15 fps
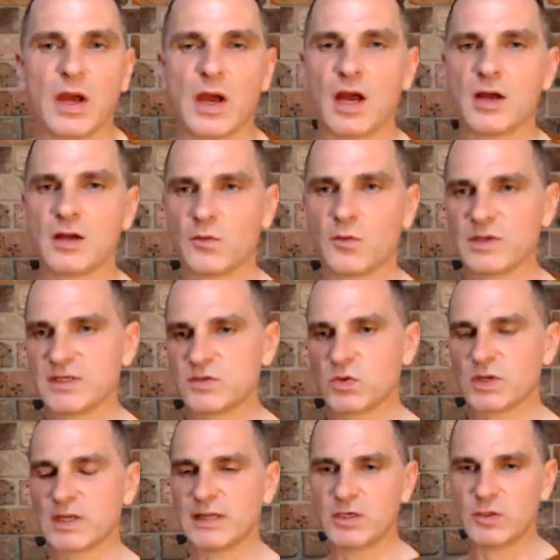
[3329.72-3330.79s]
I want to
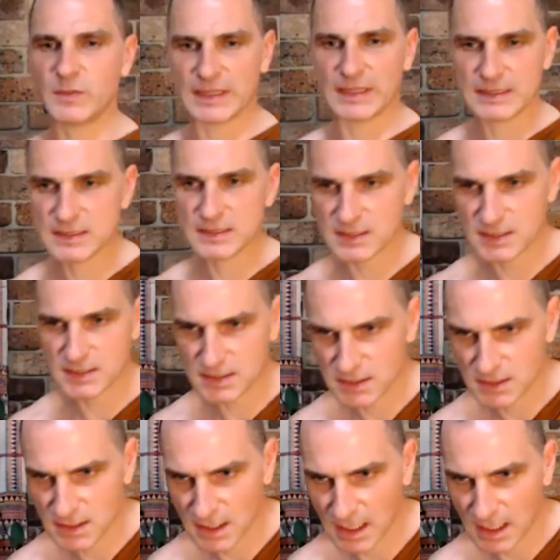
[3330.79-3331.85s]
talk a little bit
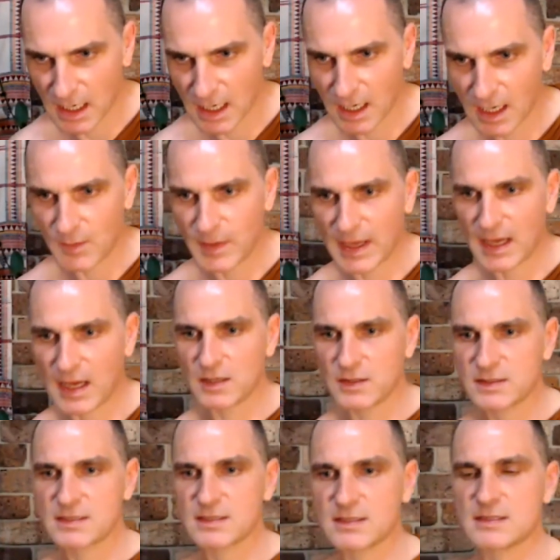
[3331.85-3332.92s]

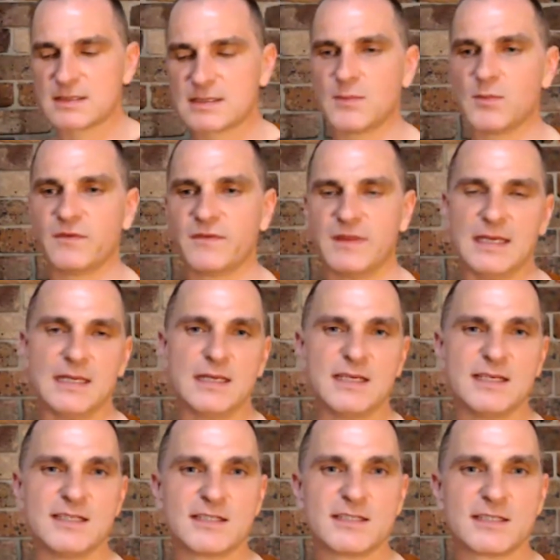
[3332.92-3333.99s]
about some of
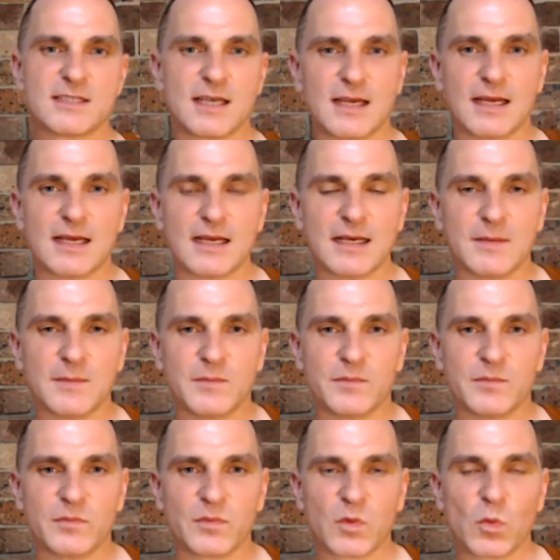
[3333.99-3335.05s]
these
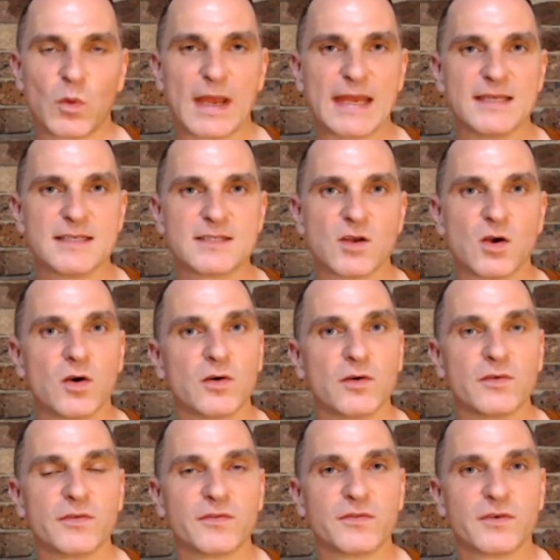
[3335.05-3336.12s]
ways
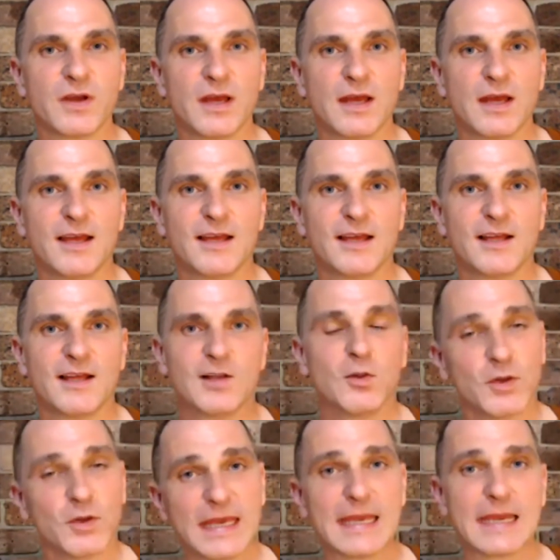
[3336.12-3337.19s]
of
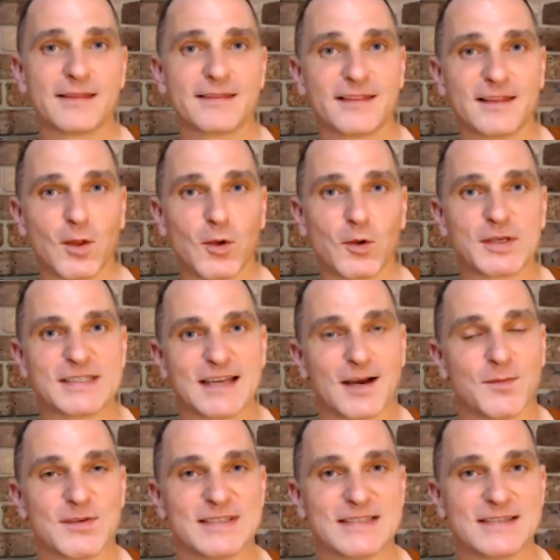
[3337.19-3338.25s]
looking at the
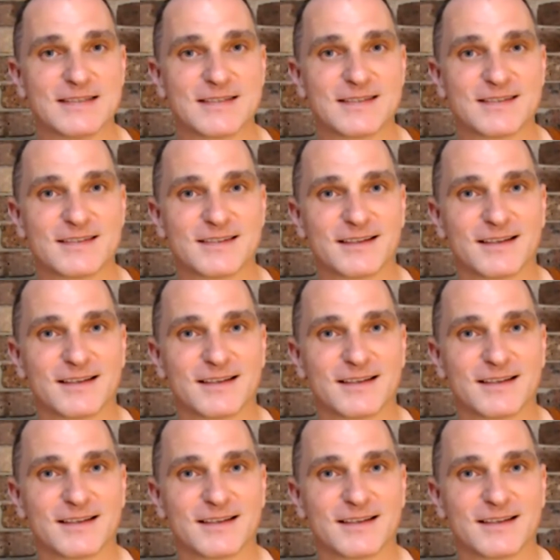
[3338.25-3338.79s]
Lokadhammas